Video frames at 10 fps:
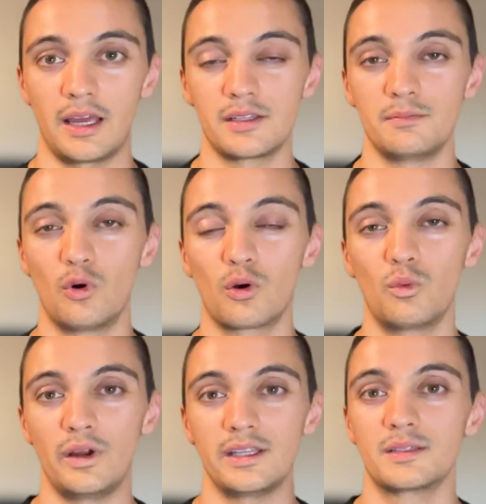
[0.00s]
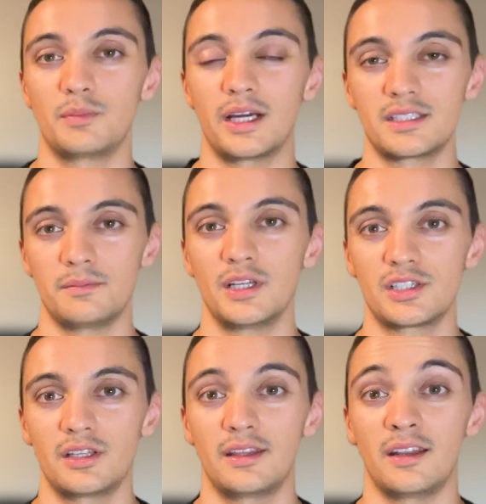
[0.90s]
has more wins by
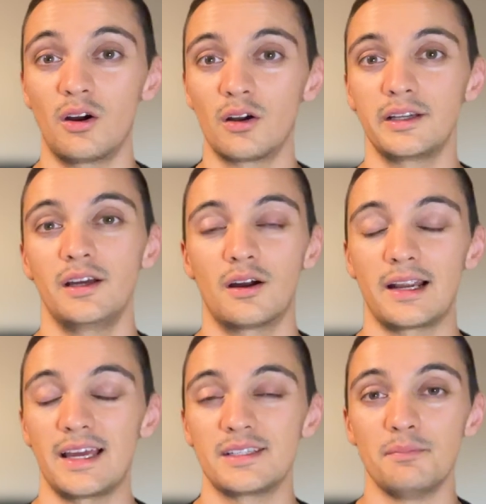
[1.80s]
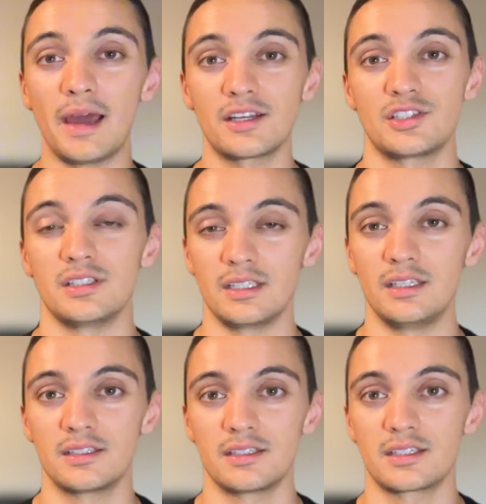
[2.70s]
submission than RDR has matches in
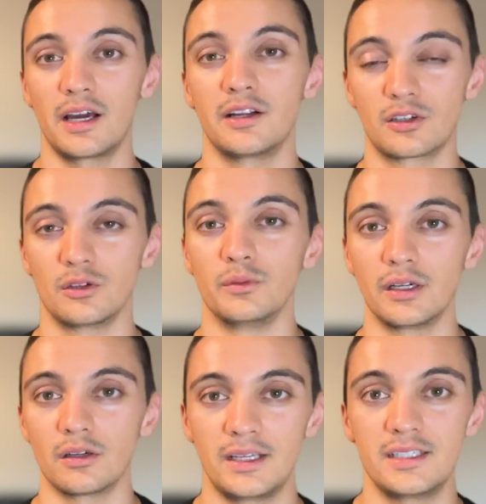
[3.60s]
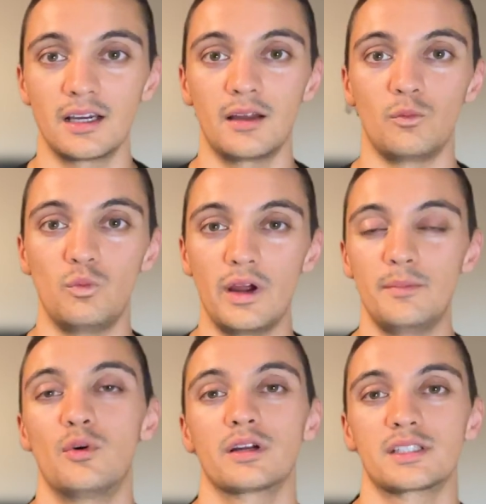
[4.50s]
his entire career. He's got way
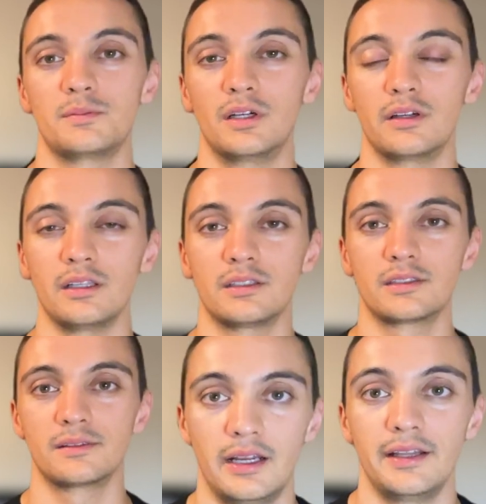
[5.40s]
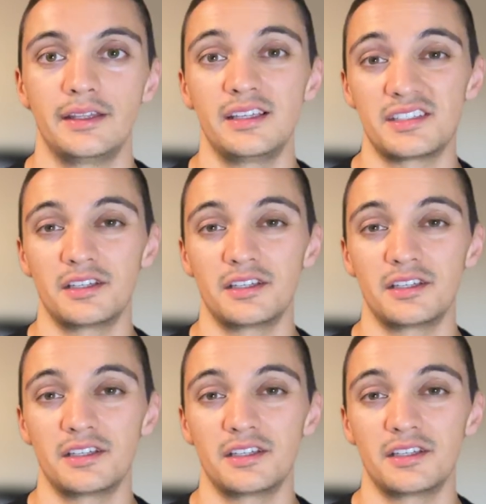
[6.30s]
more experience, and I think he's